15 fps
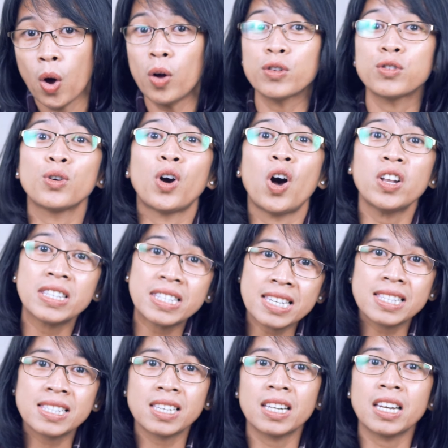also
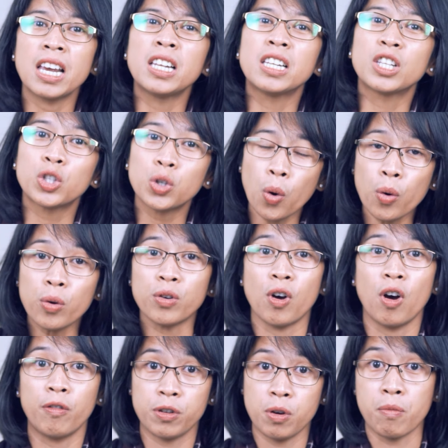consistent in the tone
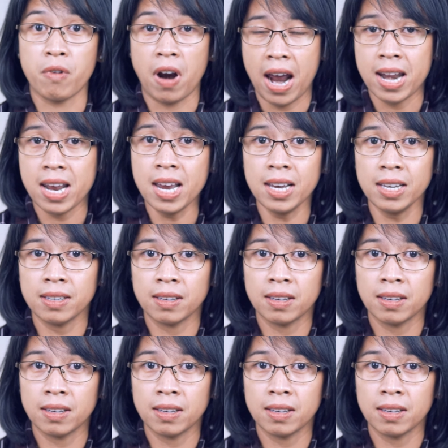of your writing,